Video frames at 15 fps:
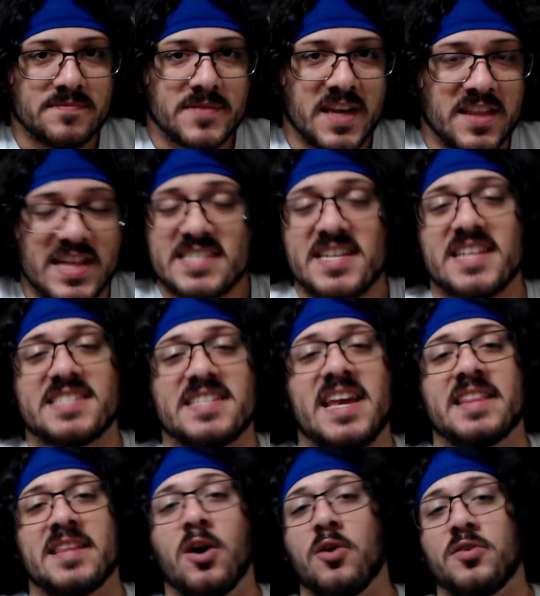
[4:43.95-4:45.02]
That's not saying
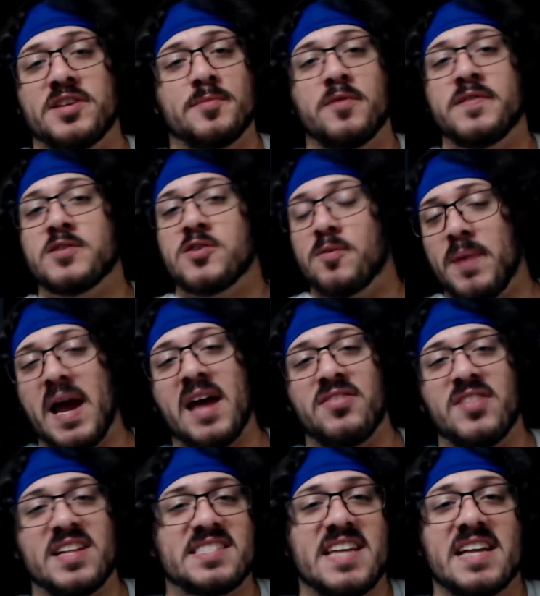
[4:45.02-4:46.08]
that all these movies are bad,
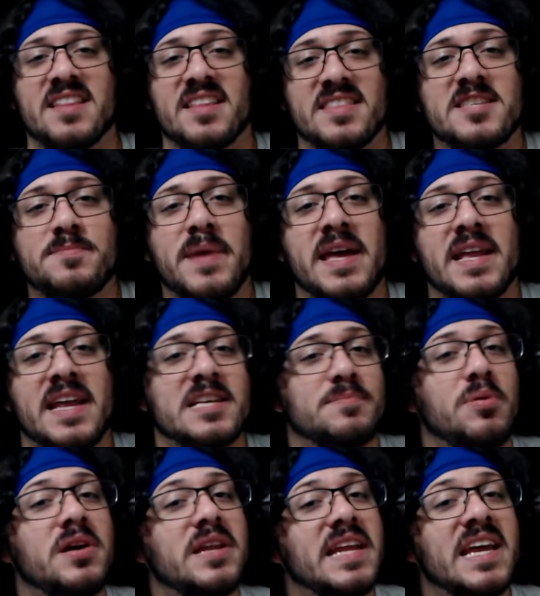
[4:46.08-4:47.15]
that's saying that this man has
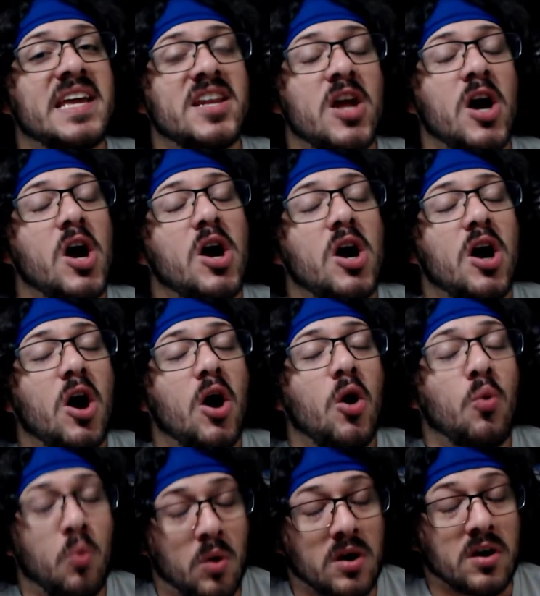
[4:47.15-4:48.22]
put in
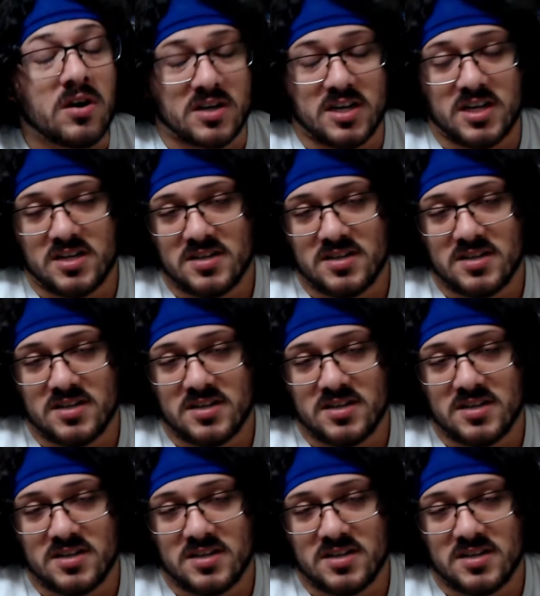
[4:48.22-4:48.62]
work.